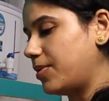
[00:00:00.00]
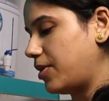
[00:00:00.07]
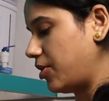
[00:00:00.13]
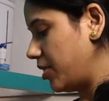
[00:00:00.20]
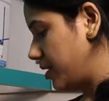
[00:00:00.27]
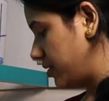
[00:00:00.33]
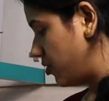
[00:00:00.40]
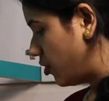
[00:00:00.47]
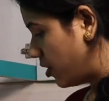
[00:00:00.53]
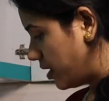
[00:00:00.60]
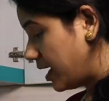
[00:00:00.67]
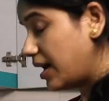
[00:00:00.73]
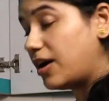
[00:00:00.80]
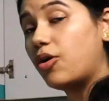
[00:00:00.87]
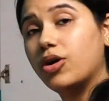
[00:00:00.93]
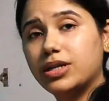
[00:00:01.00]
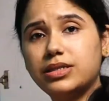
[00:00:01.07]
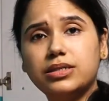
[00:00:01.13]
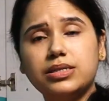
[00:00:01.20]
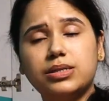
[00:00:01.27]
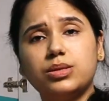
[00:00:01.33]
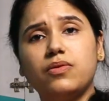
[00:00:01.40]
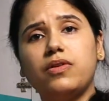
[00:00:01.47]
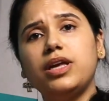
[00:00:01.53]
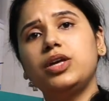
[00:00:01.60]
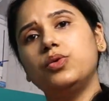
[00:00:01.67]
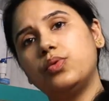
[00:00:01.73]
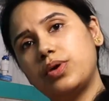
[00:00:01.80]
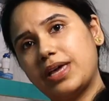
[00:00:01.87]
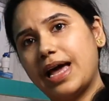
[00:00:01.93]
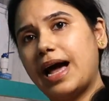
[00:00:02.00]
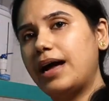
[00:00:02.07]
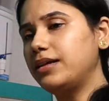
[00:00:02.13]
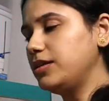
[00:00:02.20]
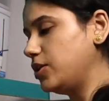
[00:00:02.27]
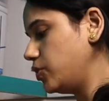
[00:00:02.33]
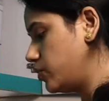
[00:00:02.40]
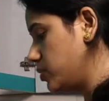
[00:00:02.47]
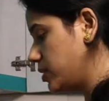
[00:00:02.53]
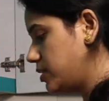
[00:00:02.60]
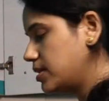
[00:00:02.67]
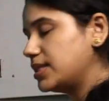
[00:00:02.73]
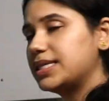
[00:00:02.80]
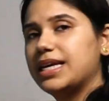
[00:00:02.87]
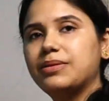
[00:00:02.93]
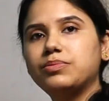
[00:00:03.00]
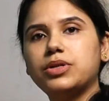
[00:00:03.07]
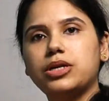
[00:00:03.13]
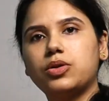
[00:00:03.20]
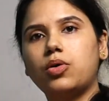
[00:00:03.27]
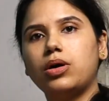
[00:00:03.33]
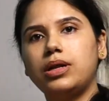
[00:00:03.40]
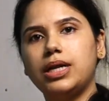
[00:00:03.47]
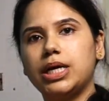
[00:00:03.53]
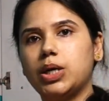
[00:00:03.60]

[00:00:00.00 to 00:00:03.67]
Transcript: Uh, or alternatively, you can use the same Dettol